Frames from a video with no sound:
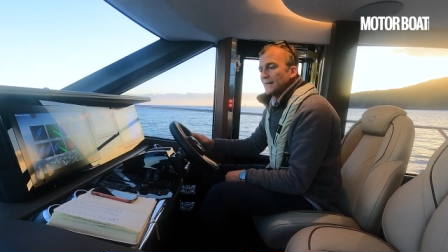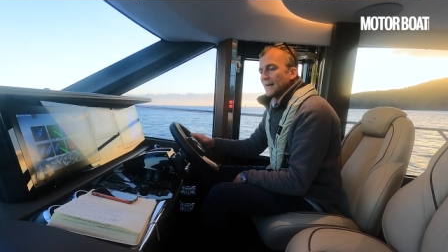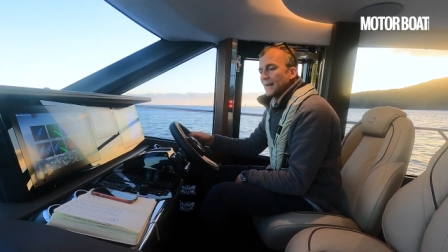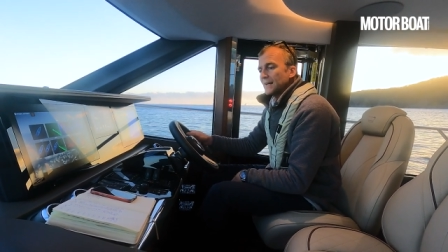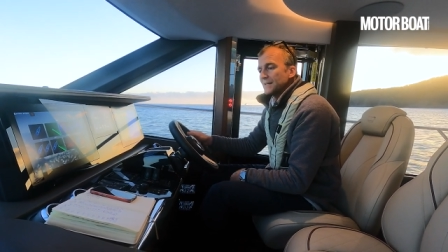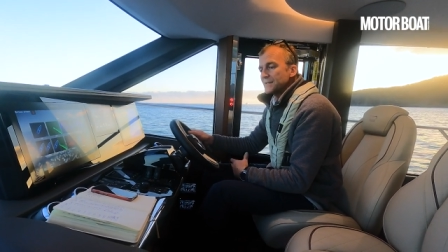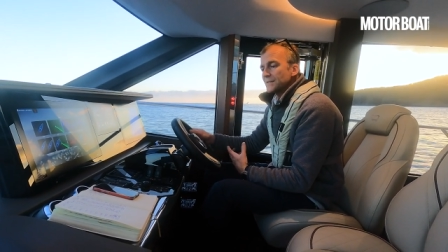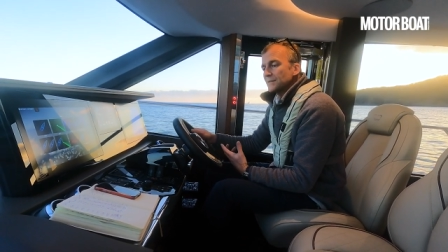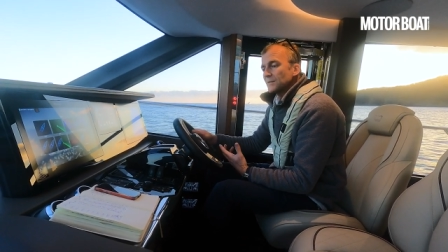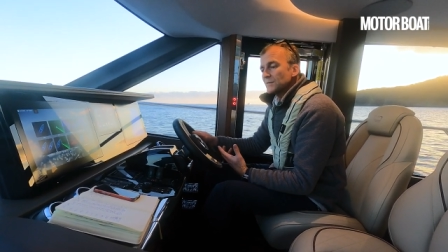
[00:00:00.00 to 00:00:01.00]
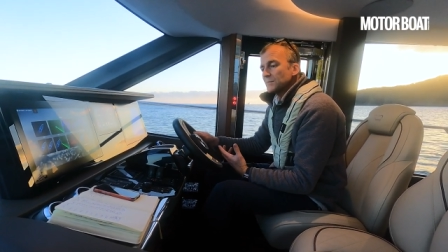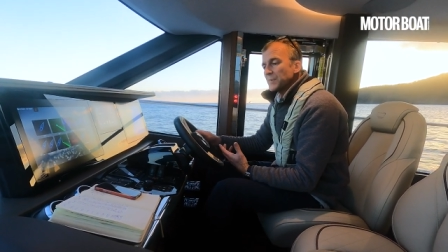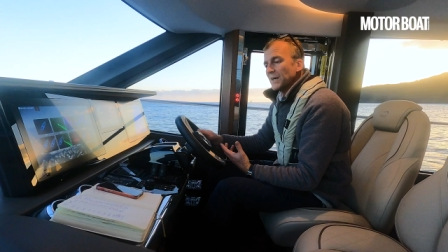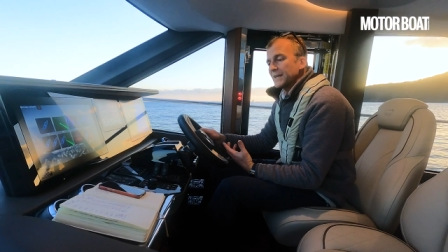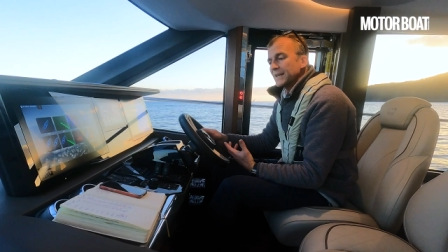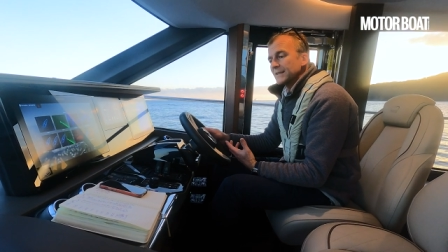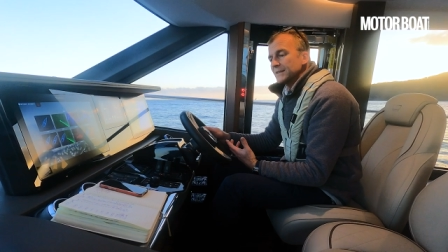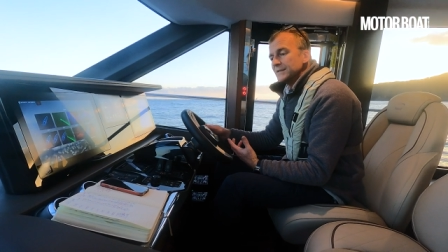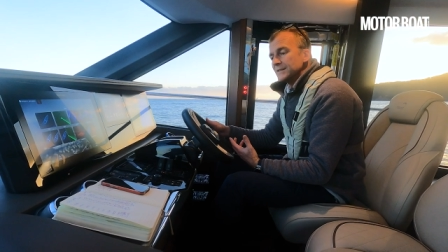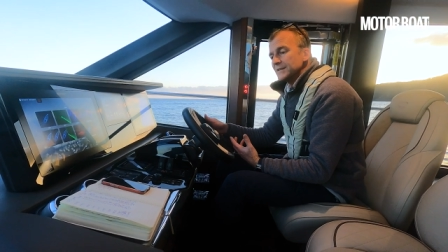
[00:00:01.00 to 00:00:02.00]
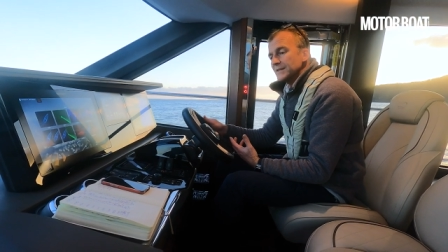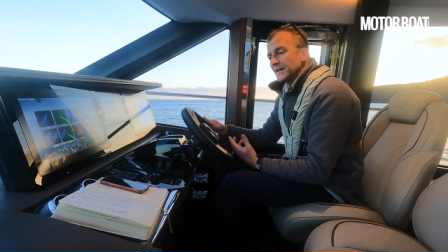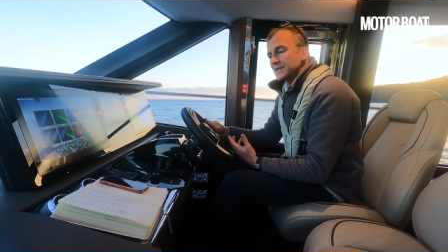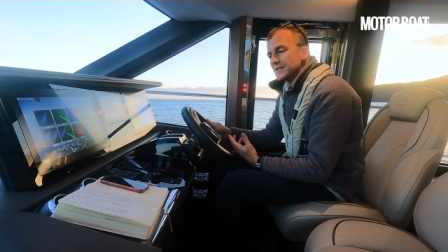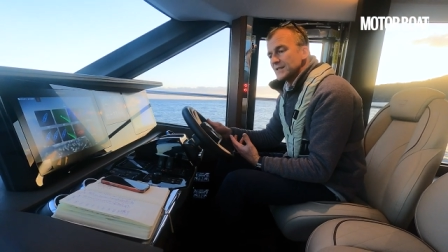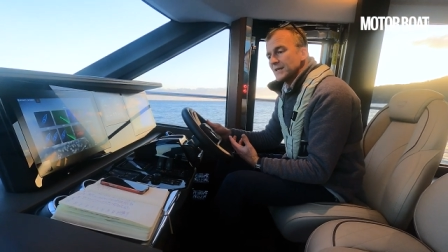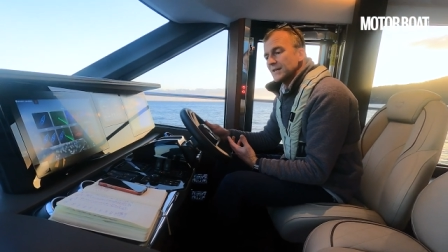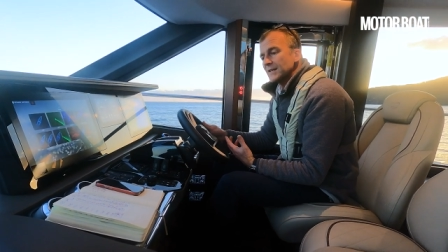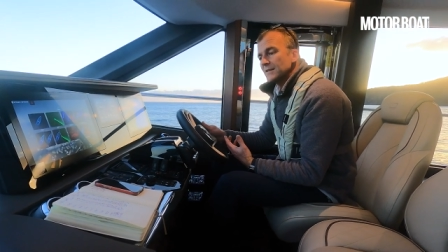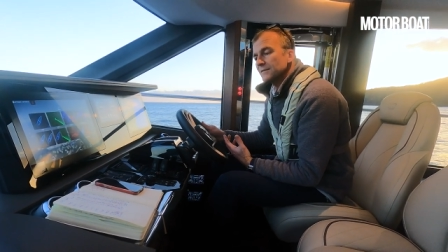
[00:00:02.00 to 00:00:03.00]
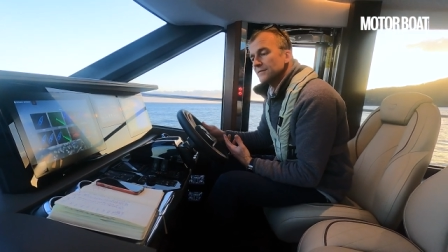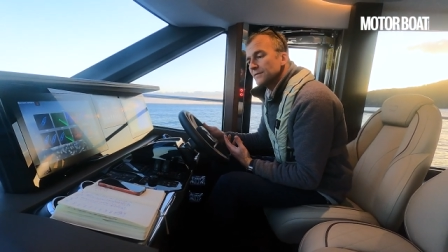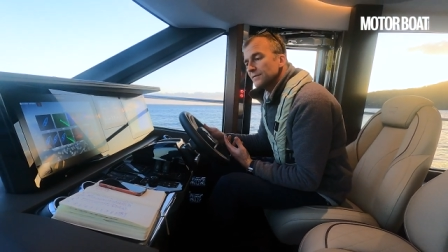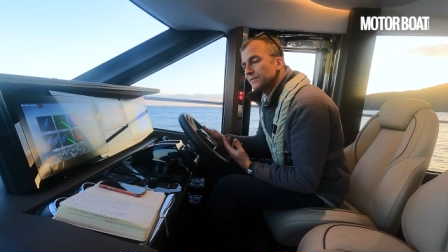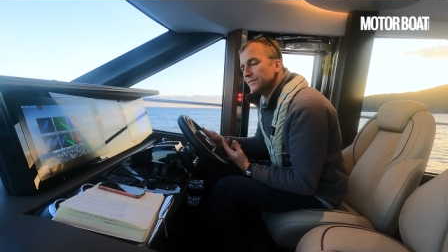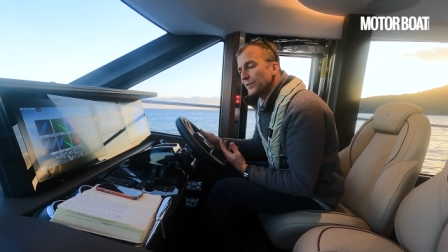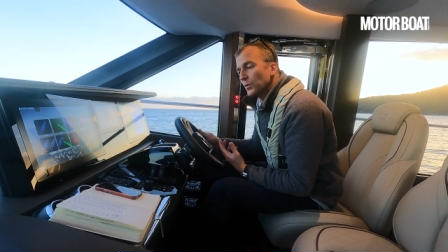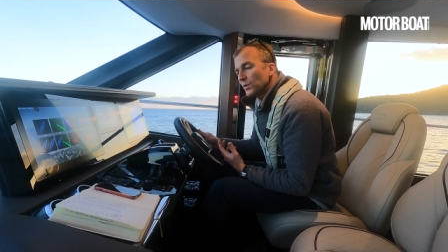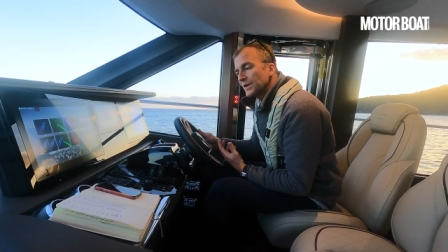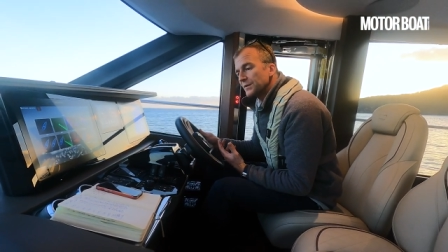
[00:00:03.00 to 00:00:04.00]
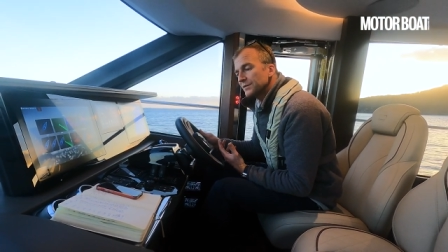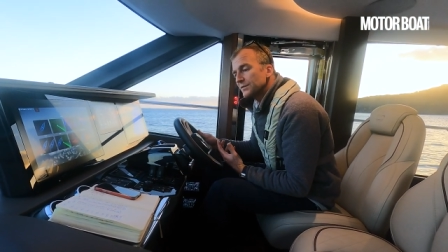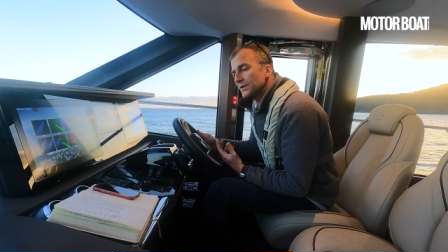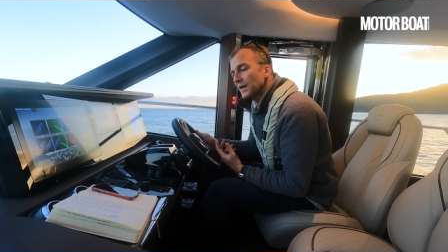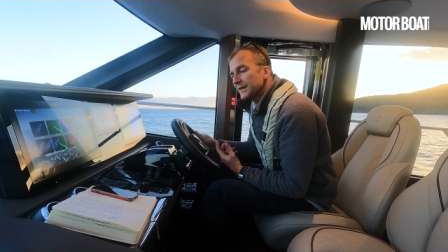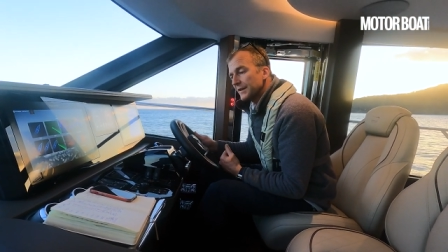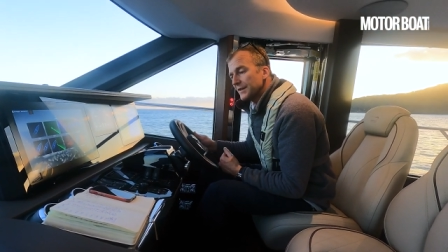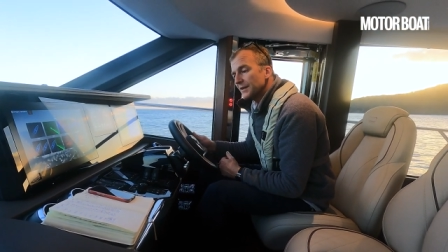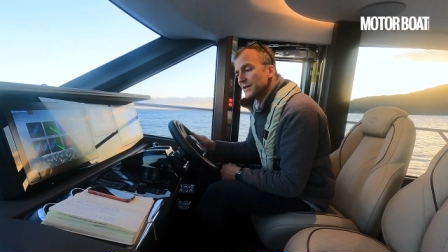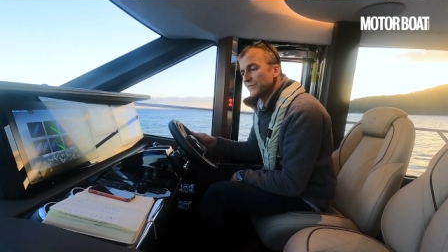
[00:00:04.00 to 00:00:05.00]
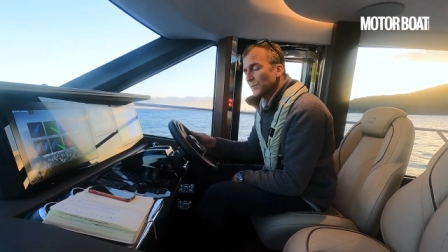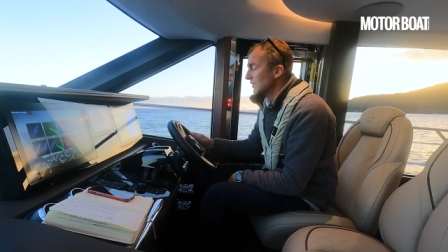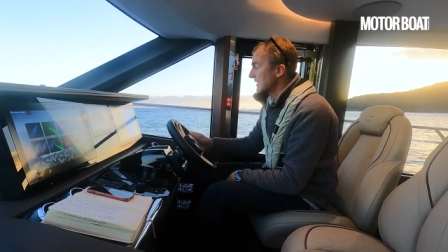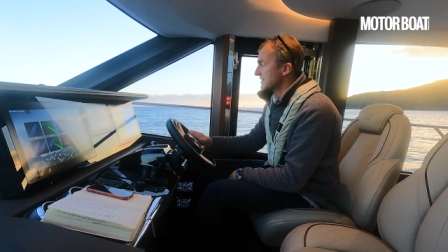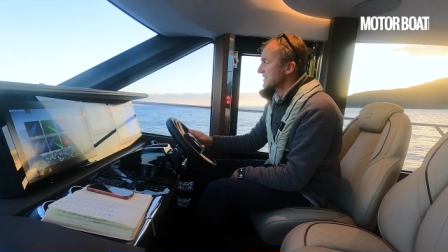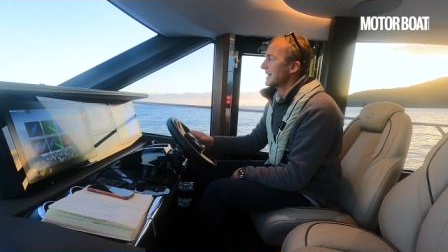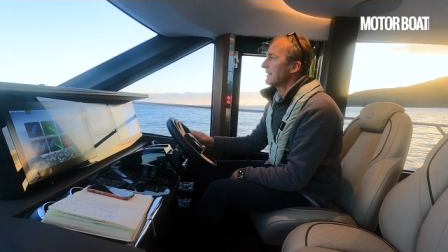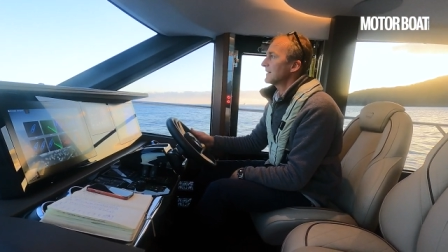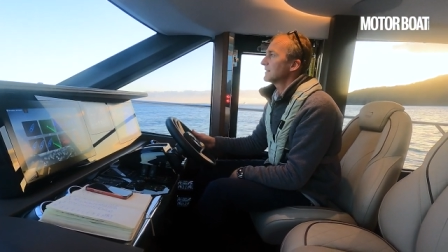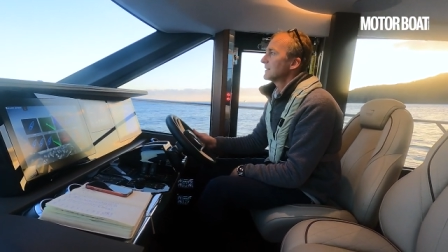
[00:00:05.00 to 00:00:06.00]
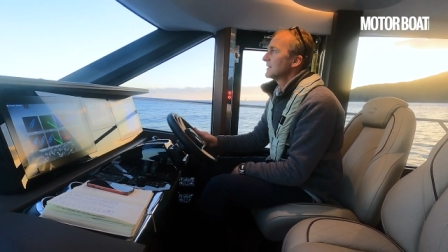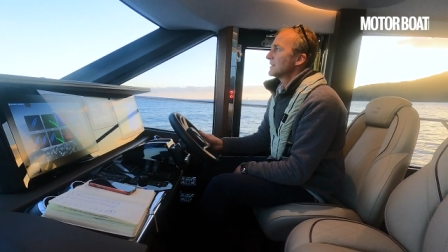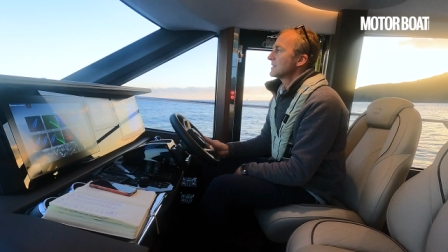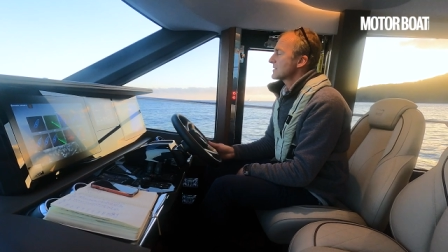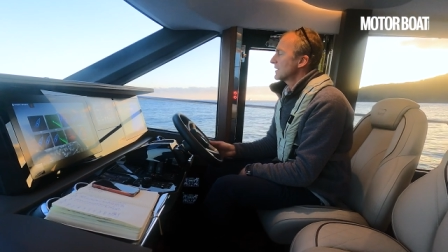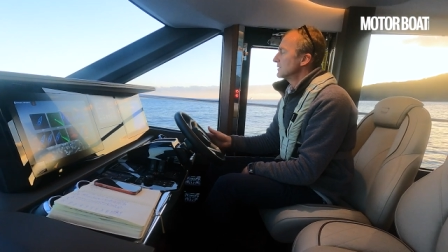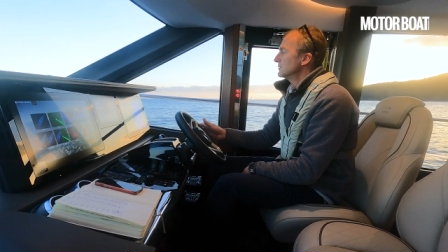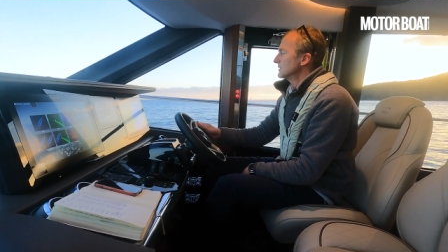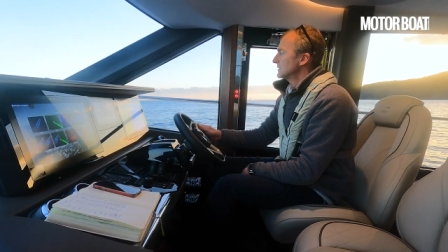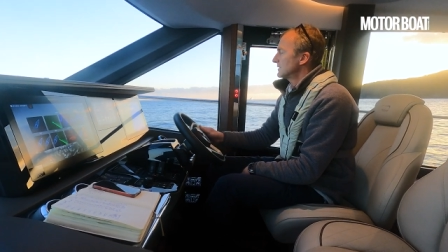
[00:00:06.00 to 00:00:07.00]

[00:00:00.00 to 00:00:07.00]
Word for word: and burning 94, no, uh, yeah, 94 litres an hour. So